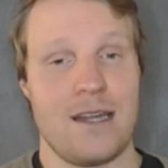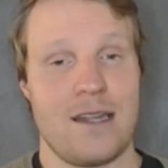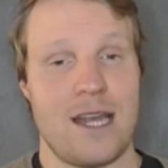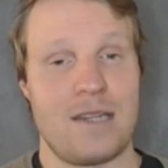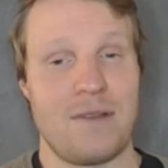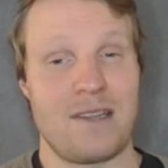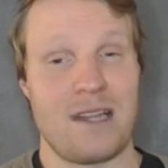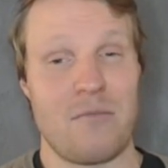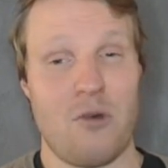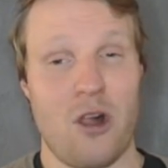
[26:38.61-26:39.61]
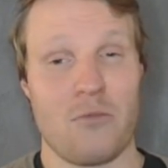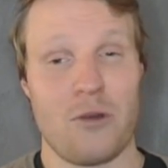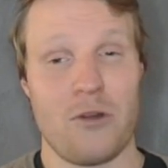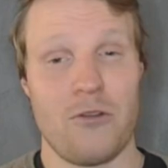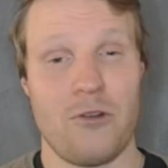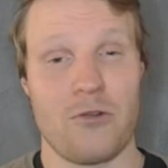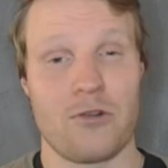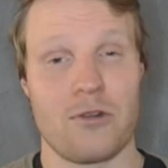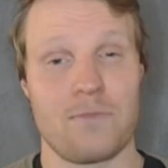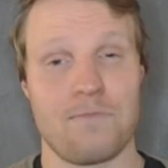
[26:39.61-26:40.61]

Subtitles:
and that's basically Palmer, Foden,